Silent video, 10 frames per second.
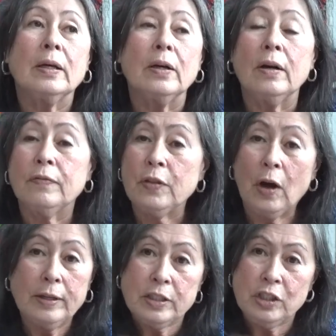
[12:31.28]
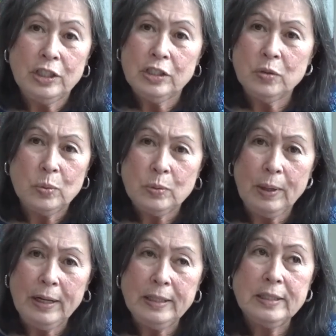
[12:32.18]
of thoughts. She just was
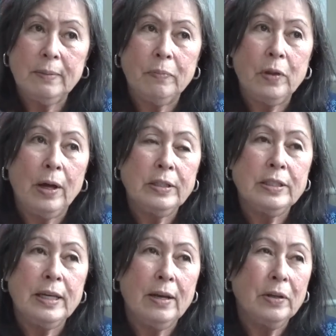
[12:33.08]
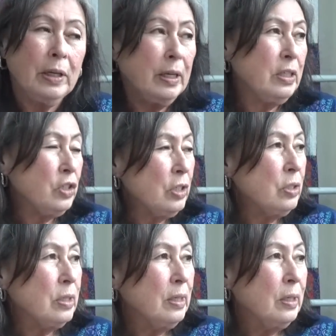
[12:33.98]
writing some thoughts down, and it
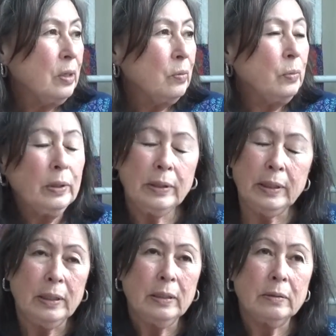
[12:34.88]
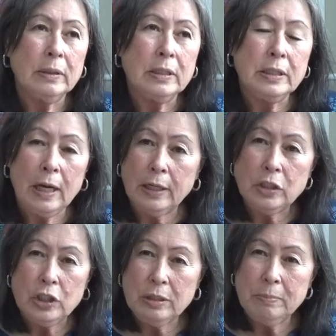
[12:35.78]
just really
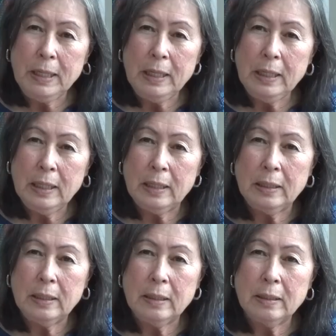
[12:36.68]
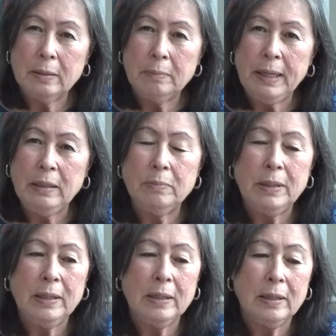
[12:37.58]
touched me and made
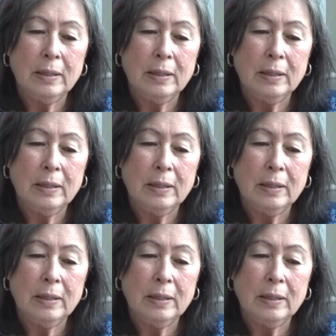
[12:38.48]
me,